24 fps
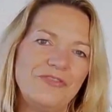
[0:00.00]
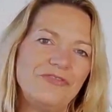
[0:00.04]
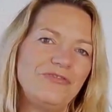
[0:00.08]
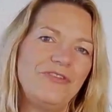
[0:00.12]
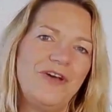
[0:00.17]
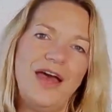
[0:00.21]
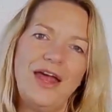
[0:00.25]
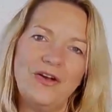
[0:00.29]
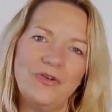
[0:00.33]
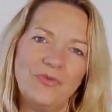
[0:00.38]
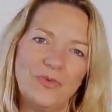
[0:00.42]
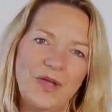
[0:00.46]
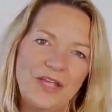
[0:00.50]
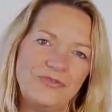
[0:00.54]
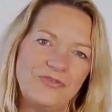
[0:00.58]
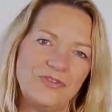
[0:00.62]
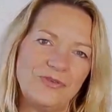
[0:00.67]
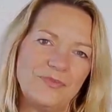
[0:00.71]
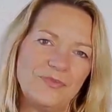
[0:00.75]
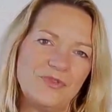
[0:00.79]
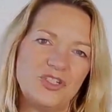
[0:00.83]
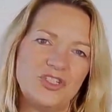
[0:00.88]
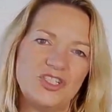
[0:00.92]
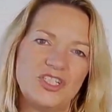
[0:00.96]
far away
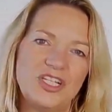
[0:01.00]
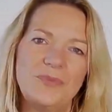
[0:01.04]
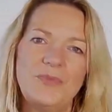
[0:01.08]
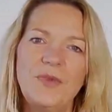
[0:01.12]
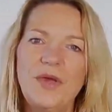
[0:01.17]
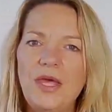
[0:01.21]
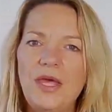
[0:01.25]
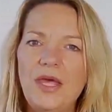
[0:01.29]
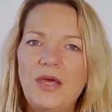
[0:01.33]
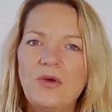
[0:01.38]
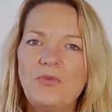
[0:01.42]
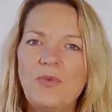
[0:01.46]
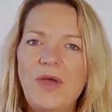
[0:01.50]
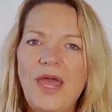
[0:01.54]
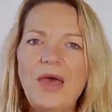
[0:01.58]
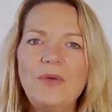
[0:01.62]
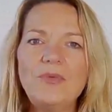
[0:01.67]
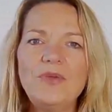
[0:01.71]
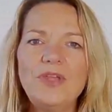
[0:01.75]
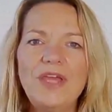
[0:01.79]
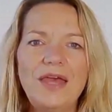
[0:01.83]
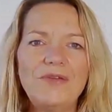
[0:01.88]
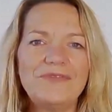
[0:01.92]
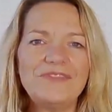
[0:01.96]
from the ship, where
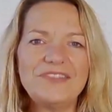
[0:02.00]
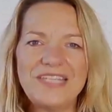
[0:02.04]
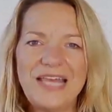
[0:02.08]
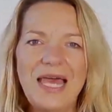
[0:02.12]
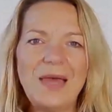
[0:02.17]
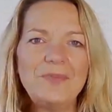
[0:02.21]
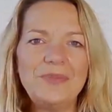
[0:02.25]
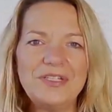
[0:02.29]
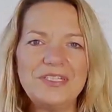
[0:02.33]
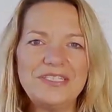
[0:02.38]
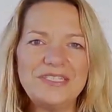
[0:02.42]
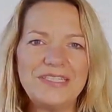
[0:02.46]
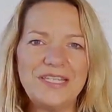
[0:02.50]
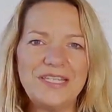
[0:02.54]
we have samples